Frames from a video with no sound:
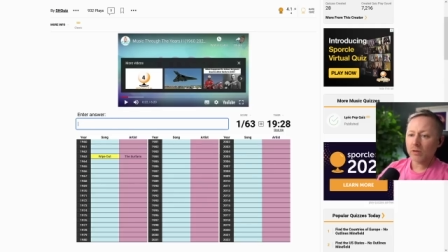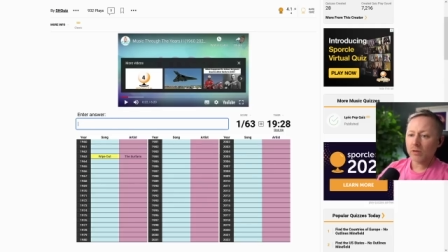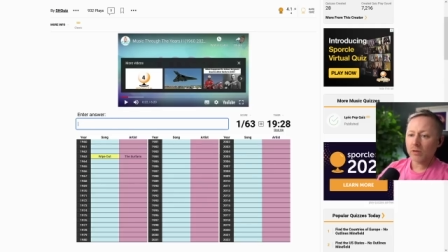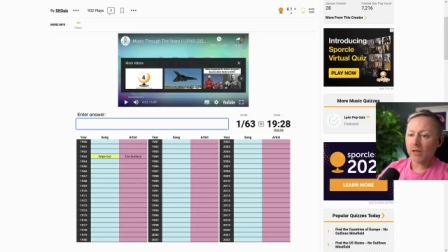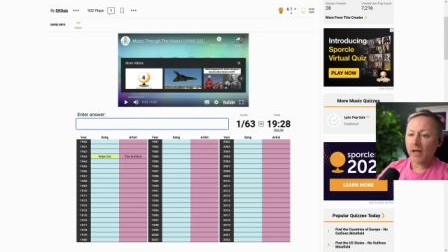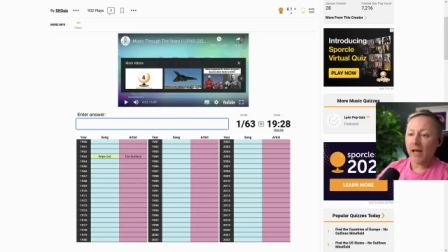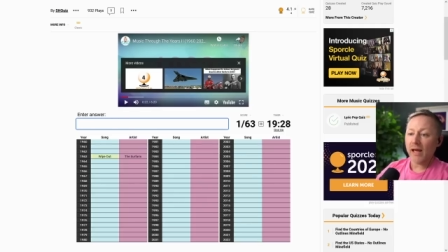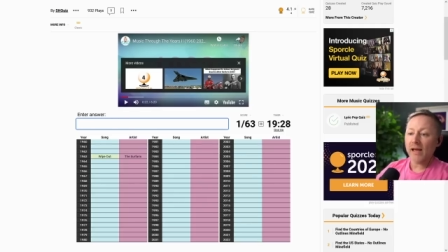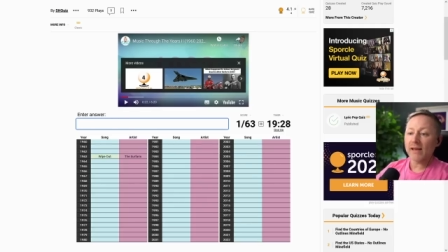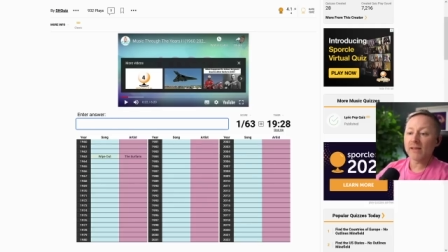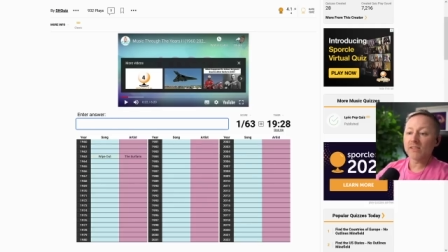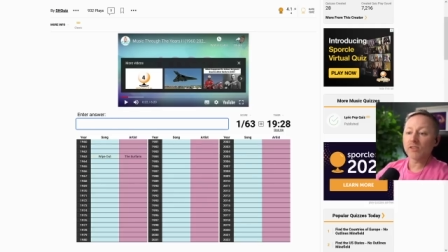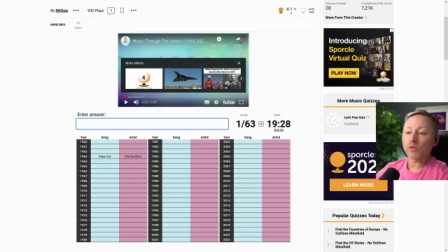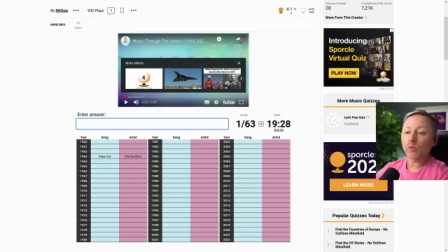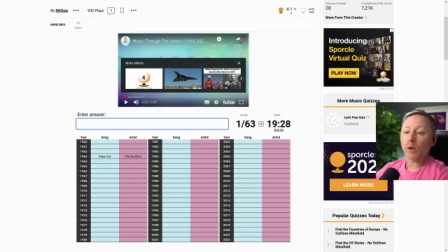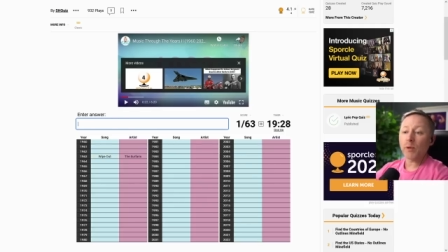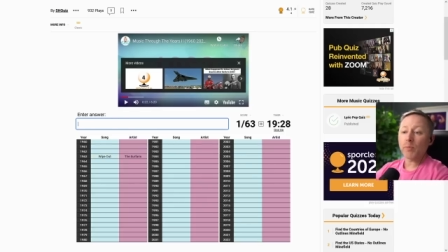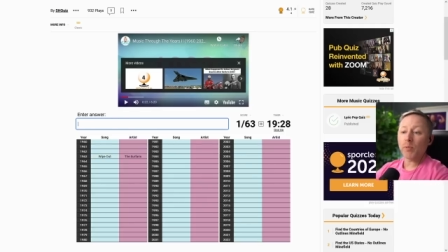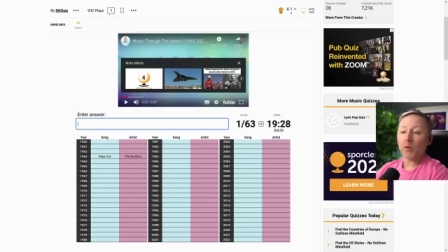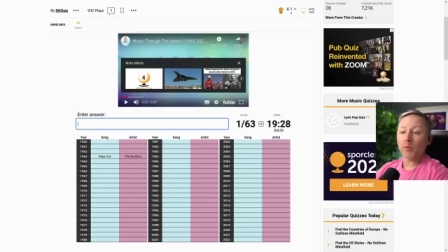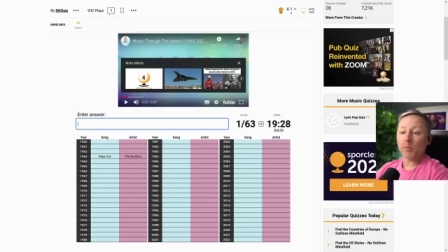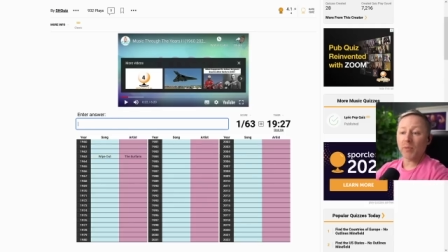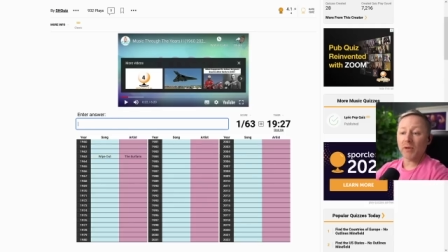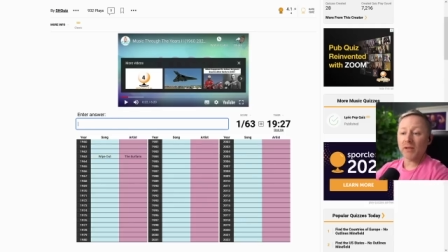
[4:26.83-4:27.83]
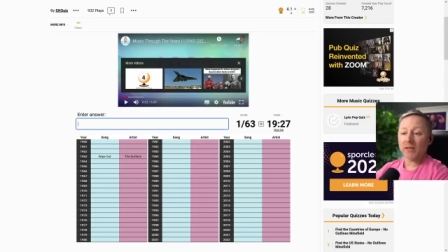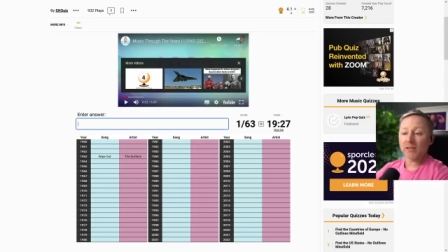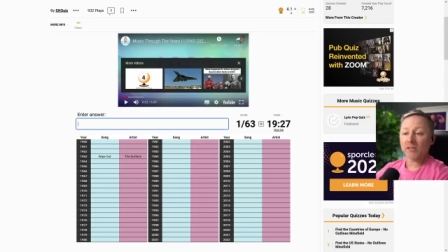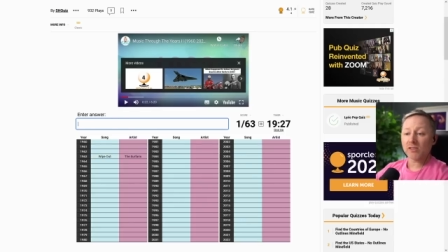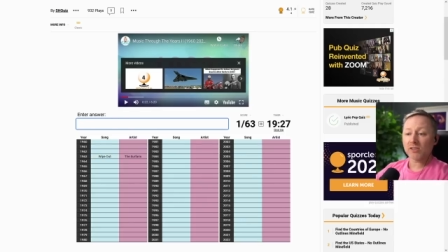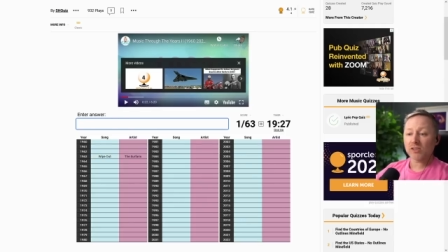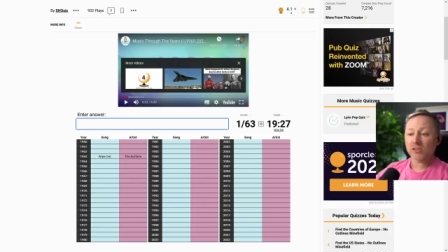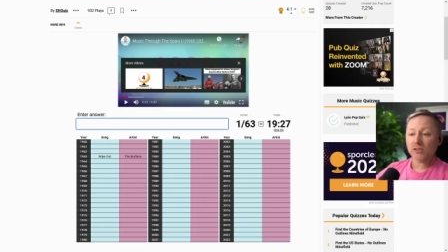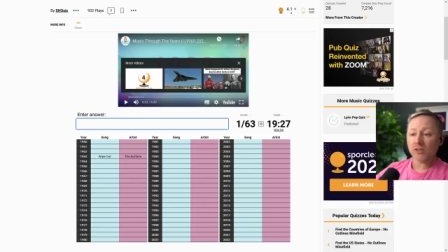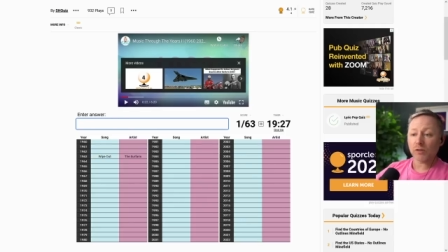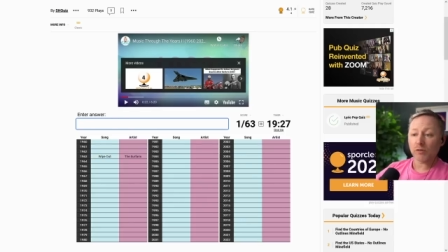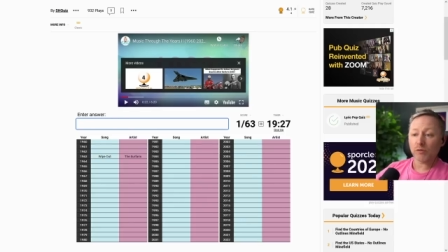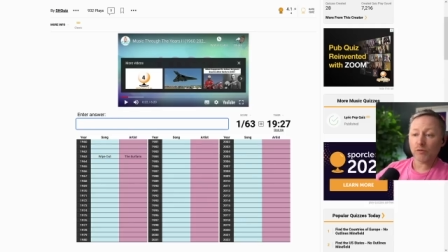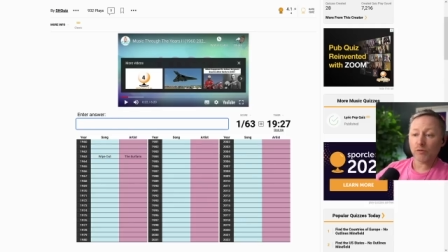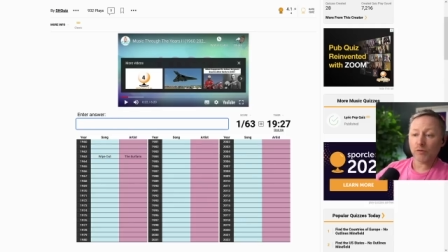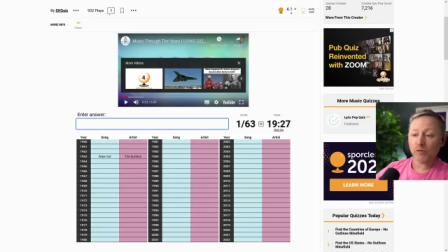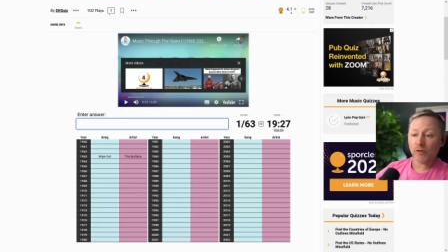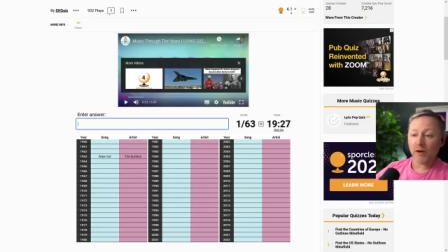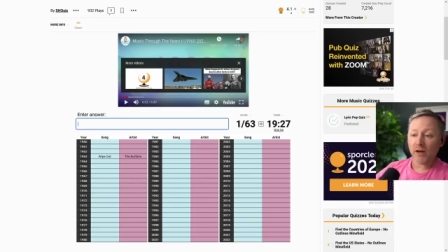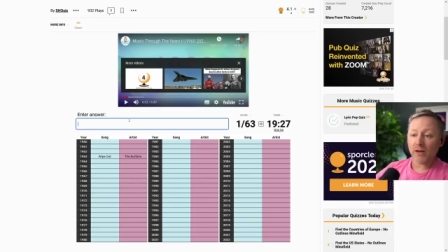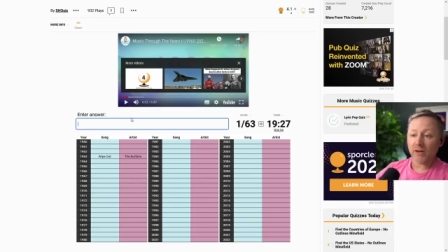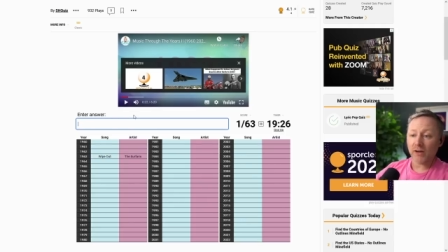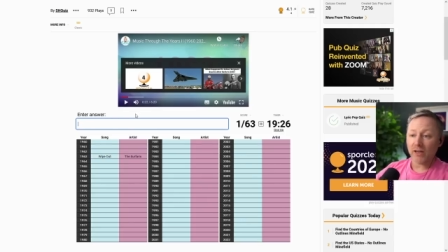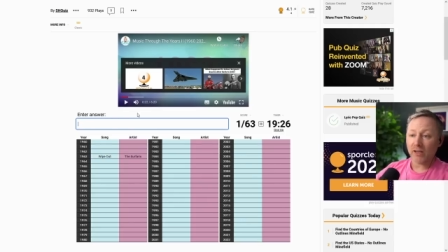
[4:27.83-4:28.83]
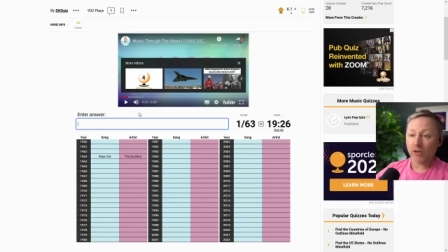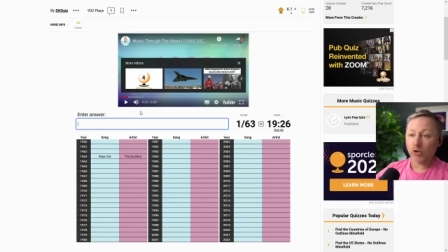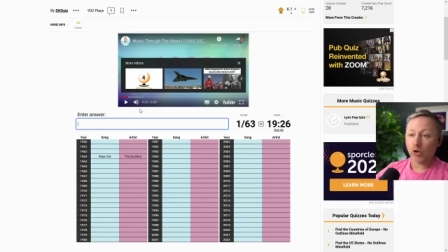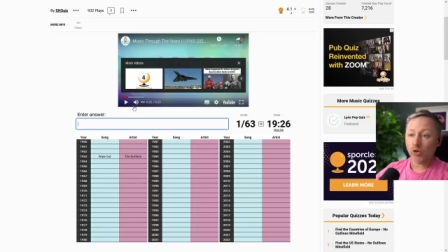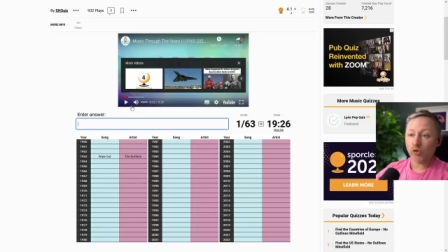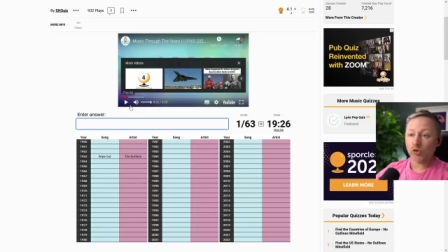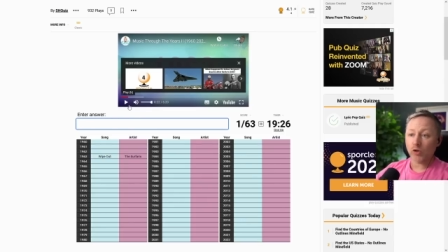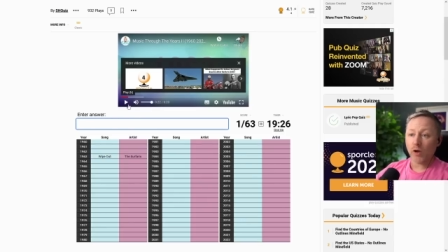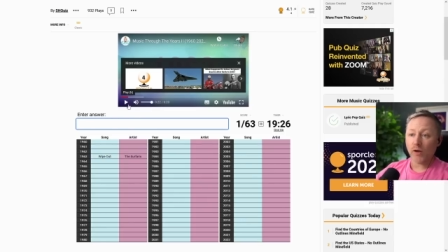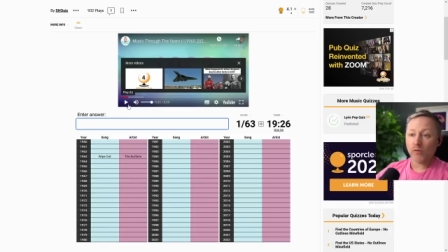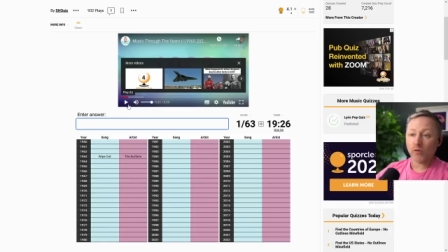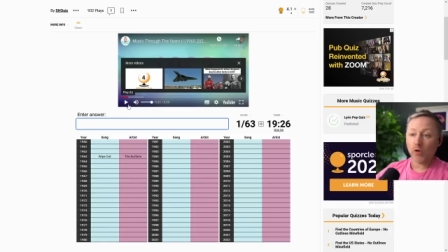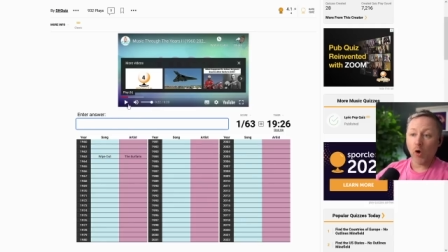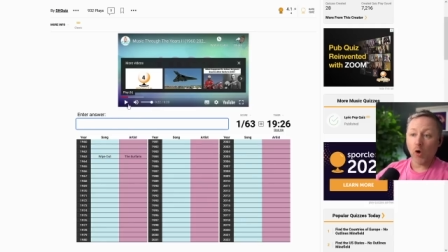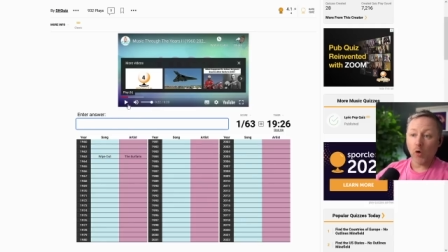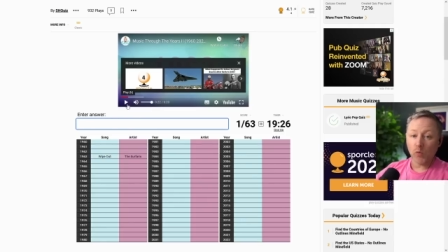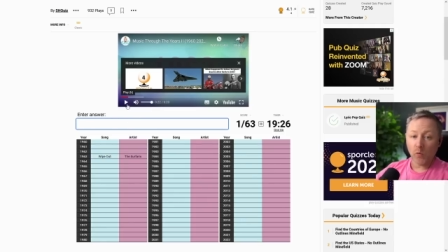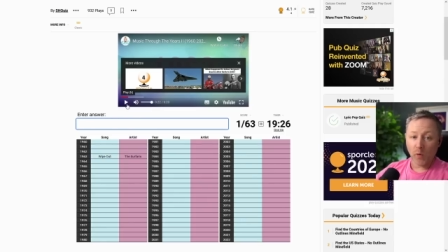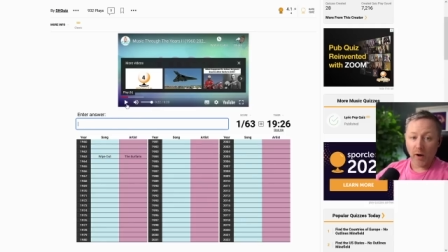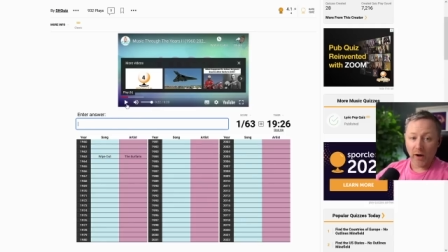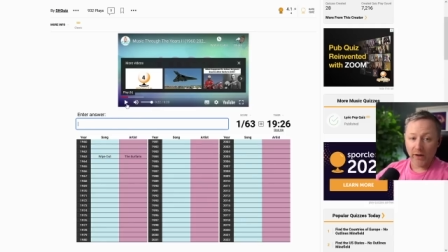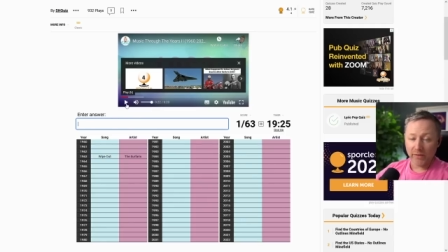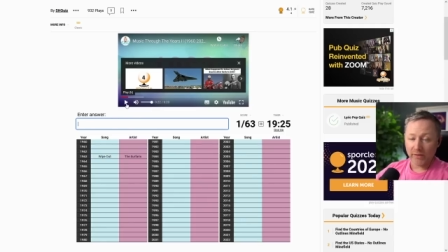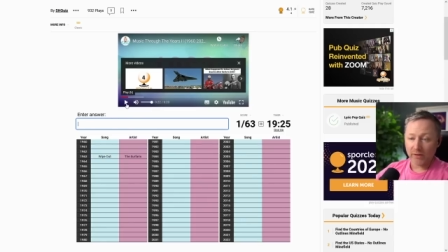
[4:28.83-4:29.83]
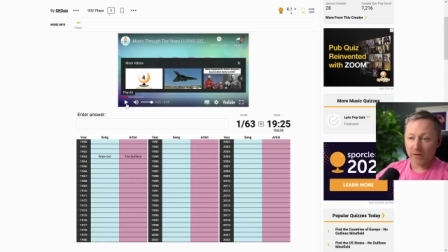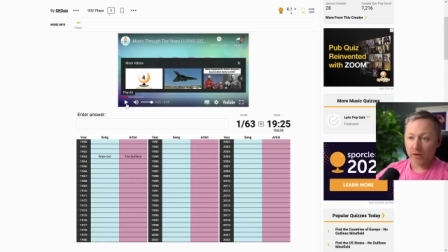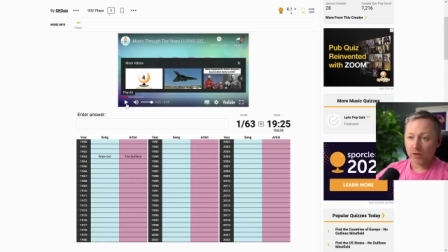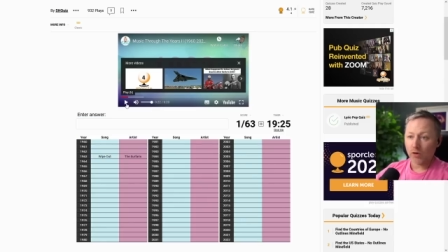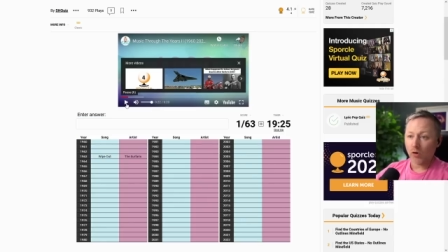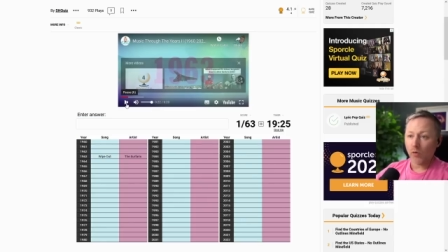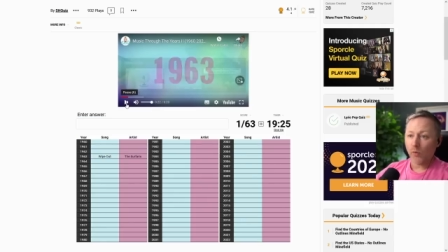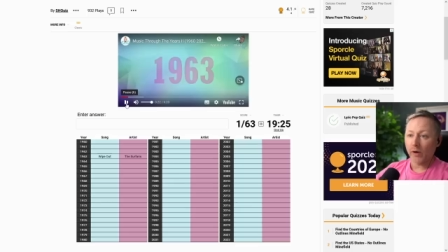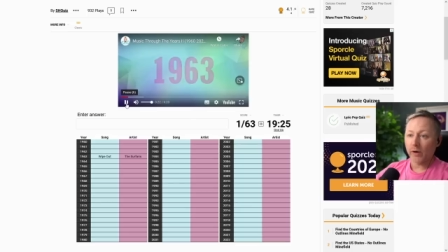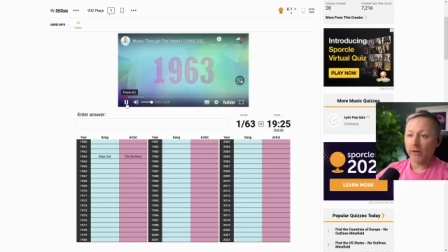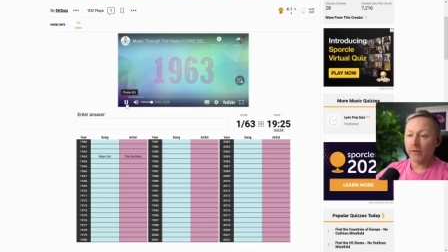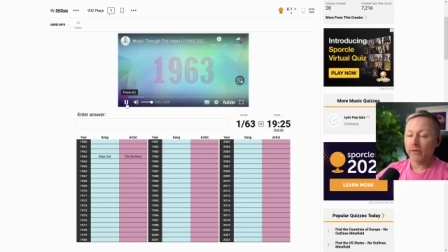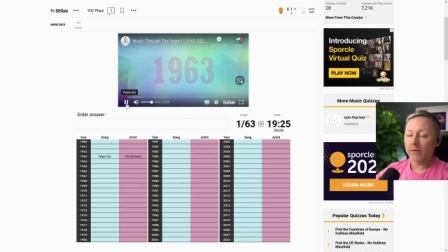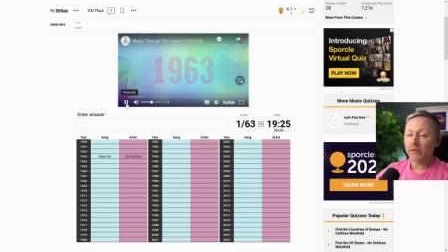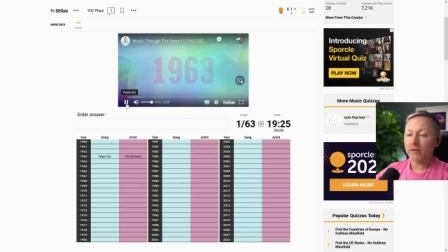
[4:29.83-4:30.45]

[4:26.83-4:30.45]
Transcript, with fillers: It is Wipeout, but it's so far. Right, good, I've got one, I've got one.